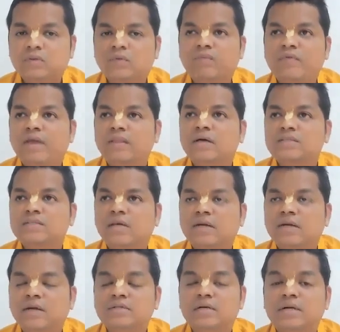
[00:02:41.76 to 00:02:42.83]
So Vedas
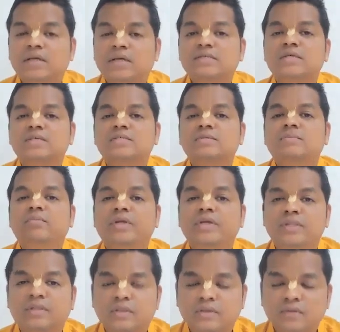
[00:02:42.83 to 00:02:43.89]
are considered as his
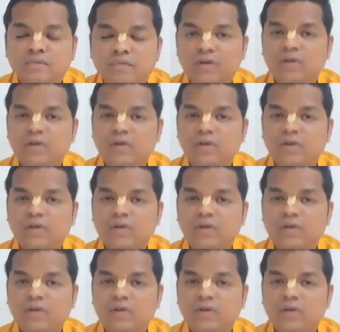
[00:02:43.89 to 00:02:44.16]
breath.